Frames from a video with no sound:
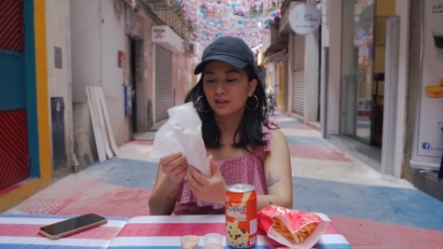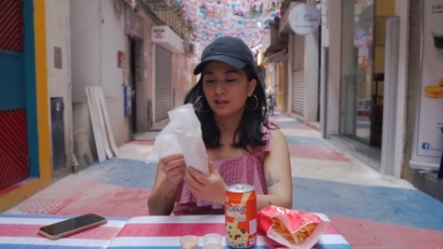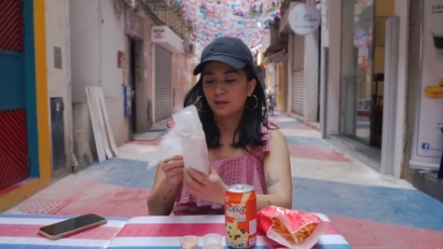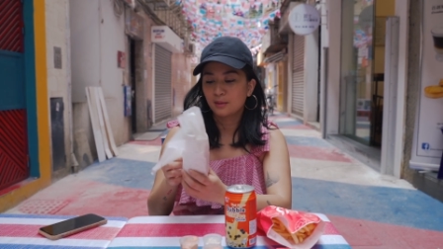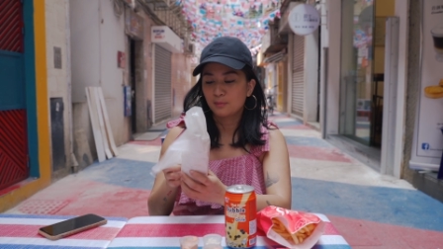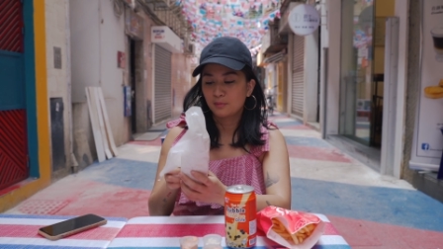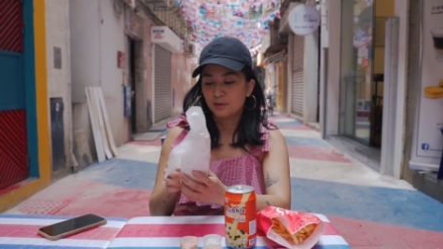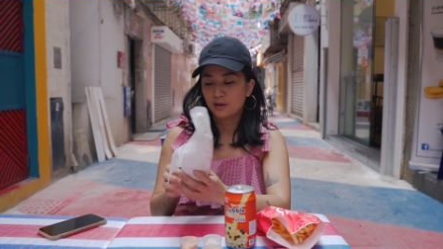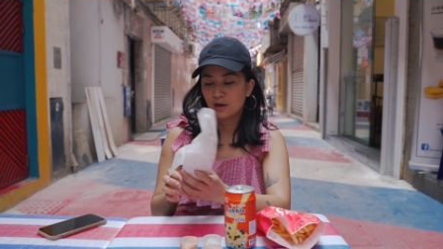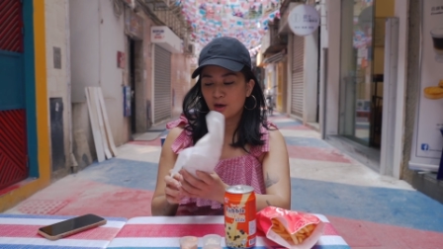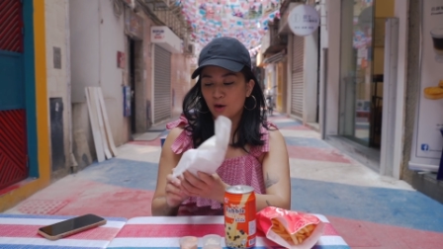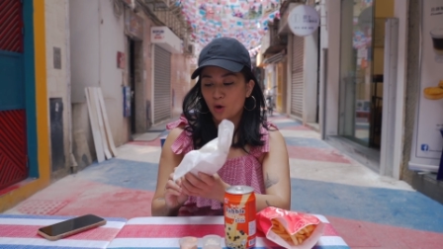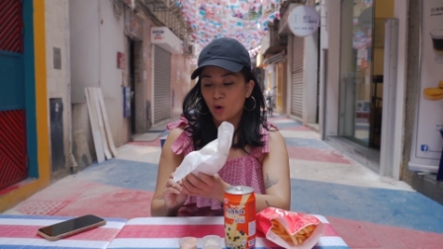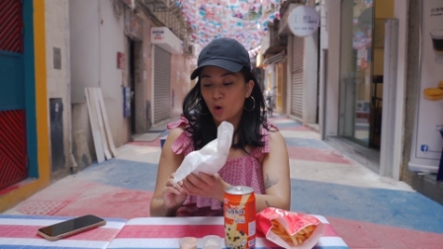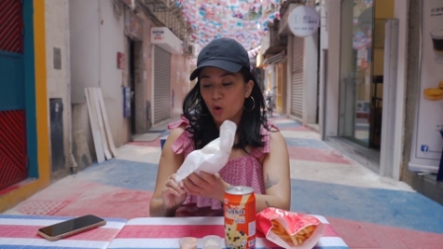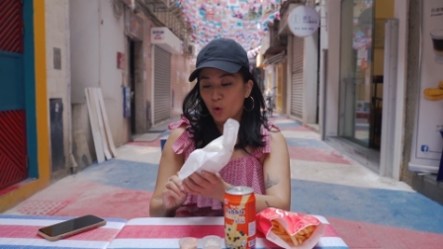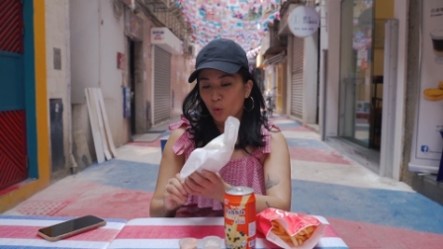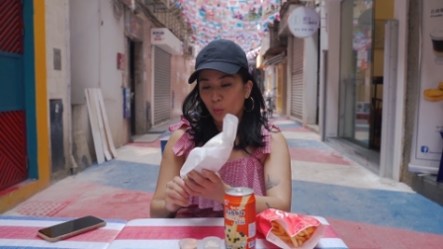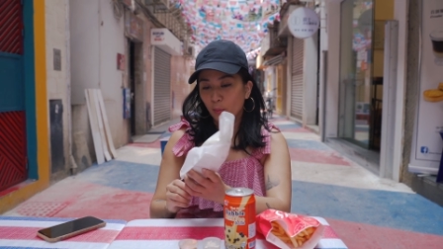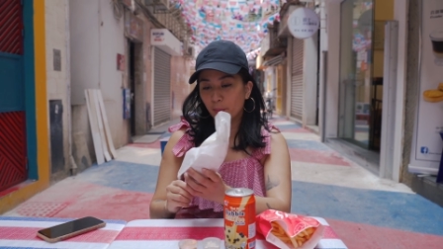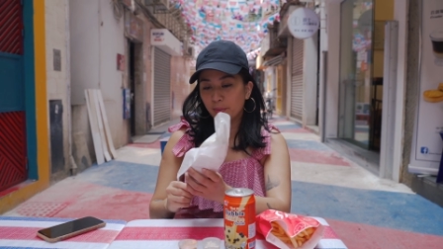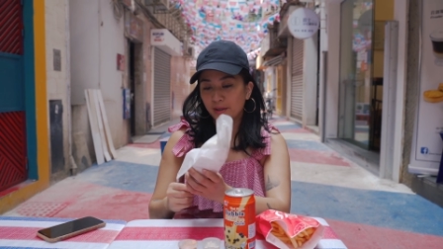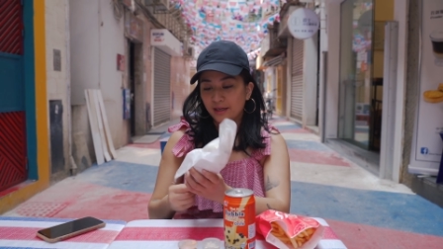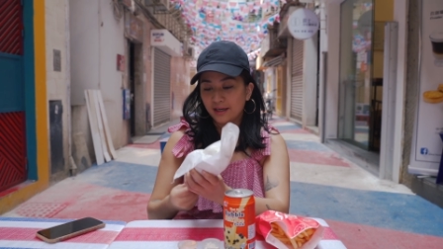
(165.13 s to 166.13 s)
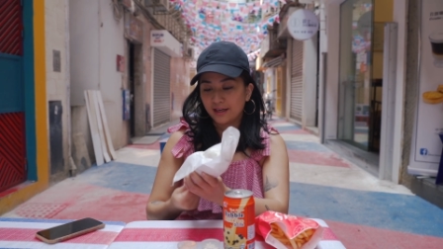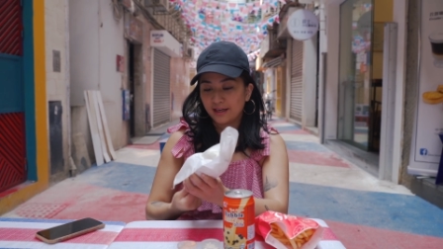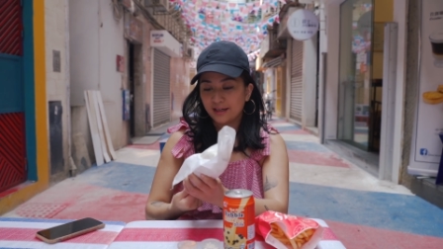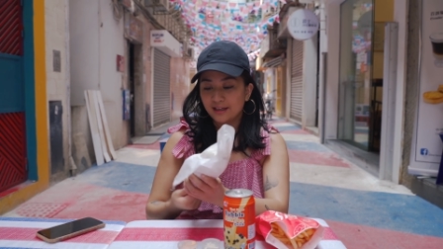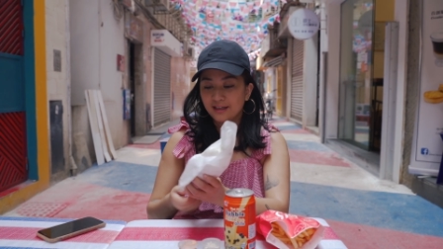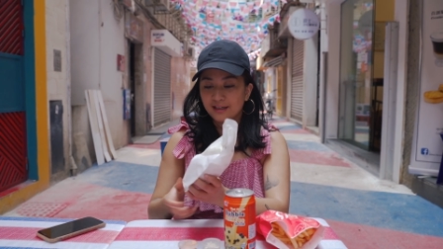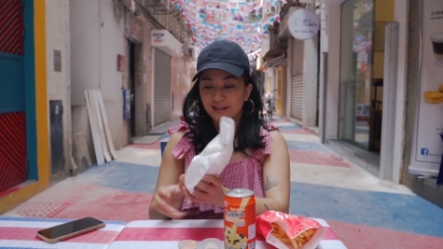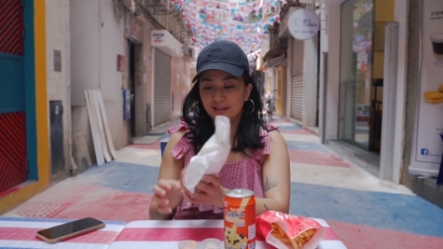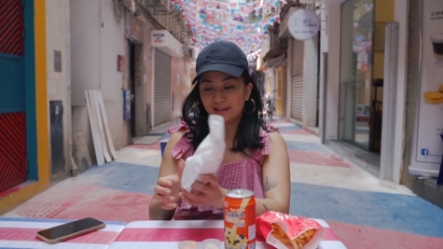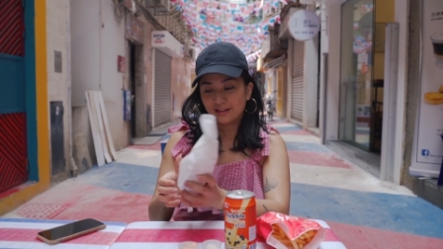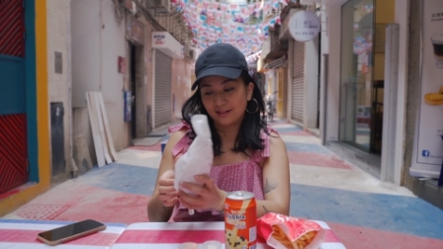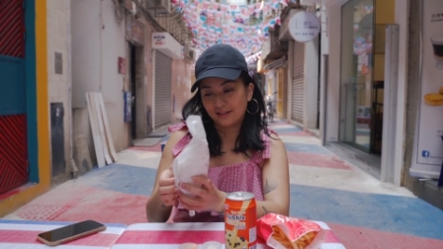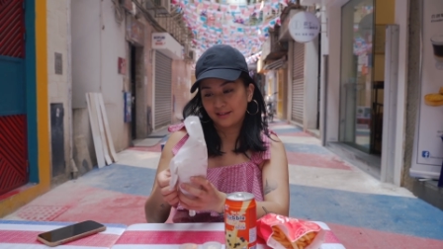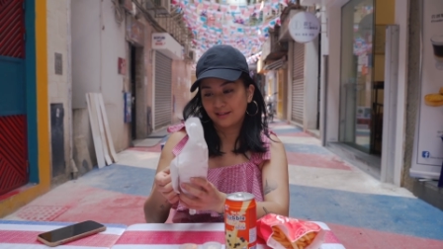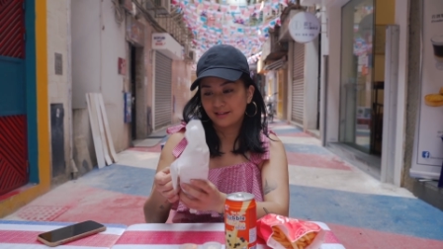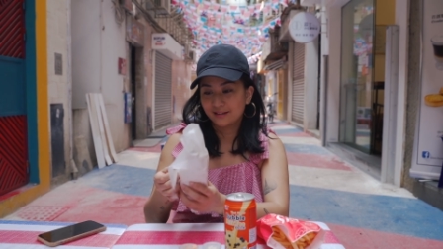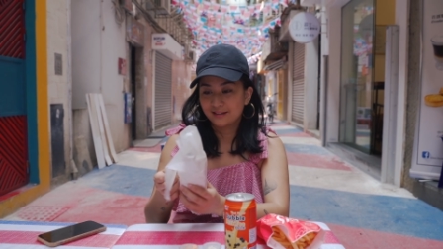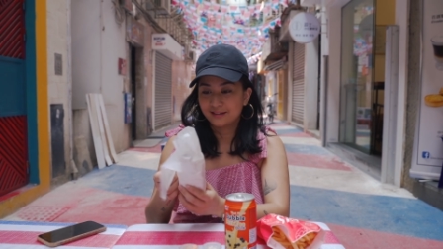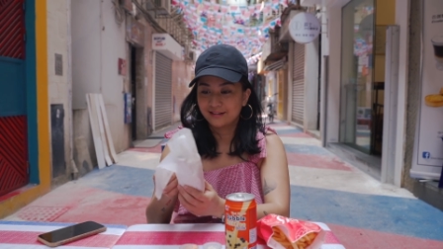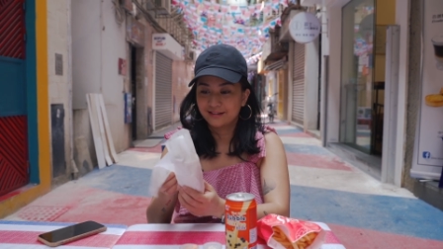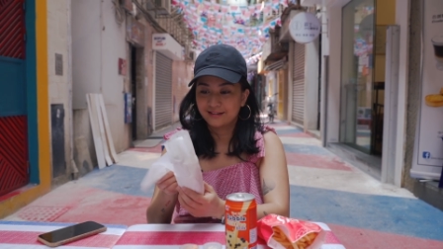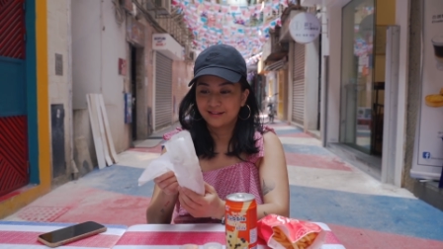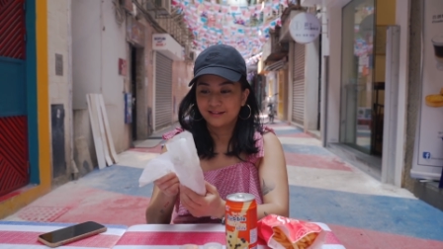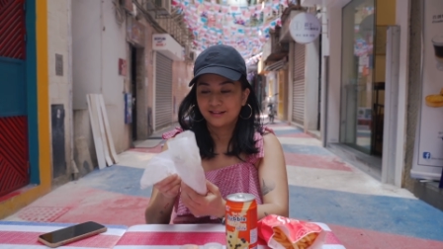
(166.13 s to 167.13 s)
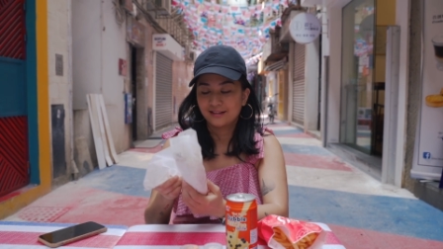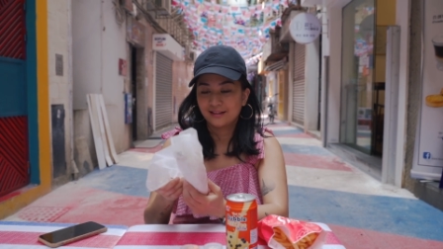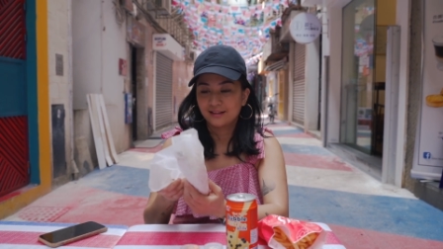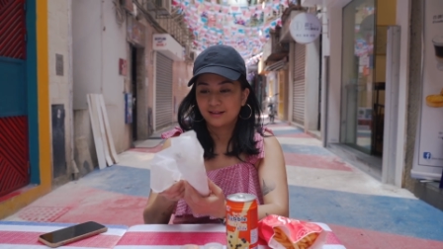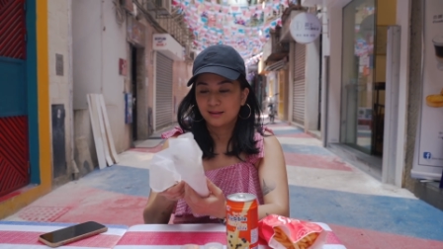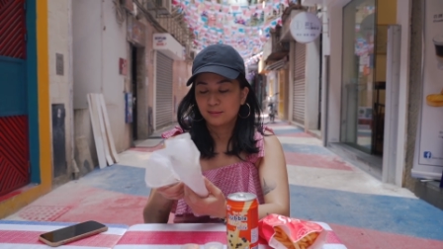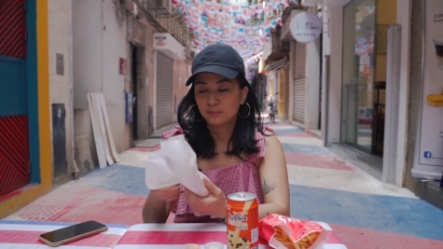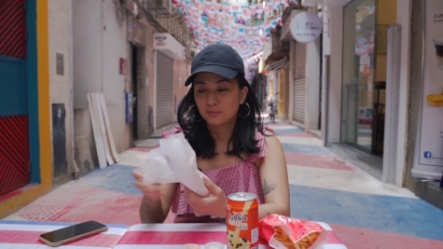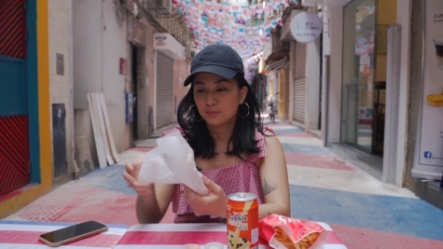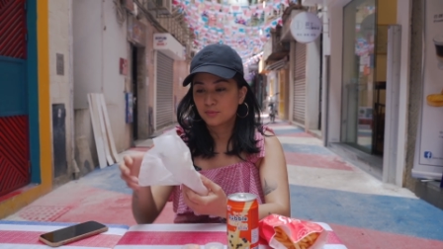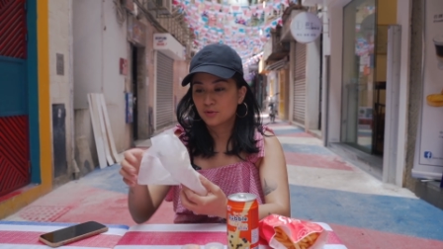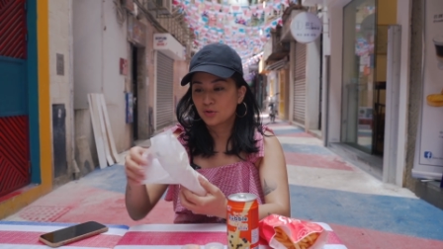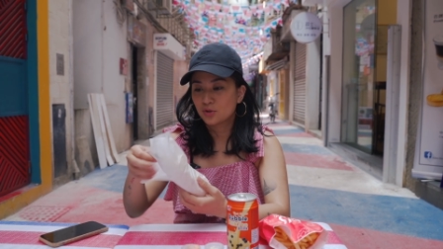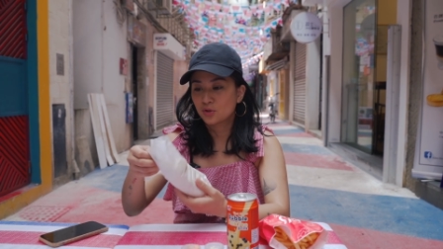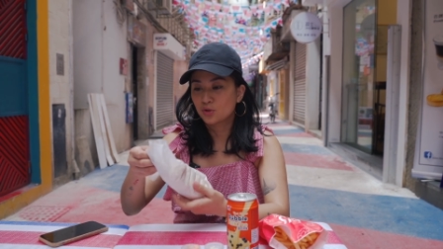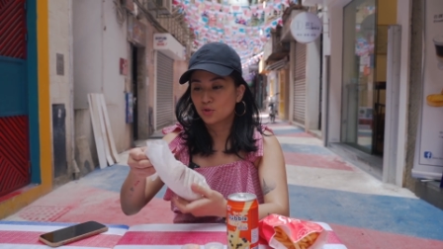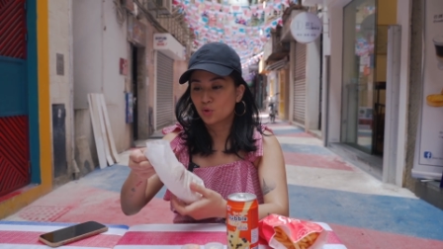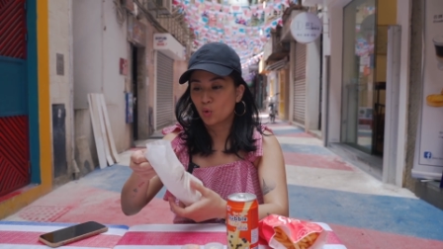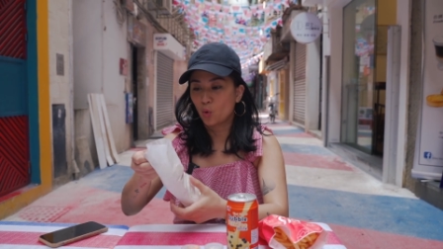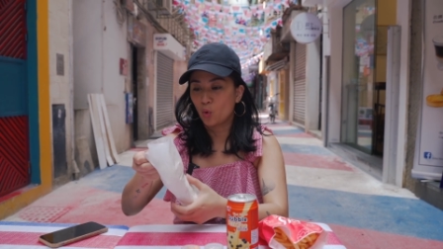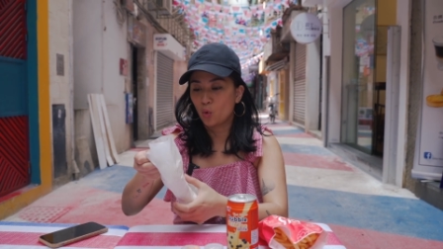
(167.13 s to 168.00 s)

I'm gonna open it. So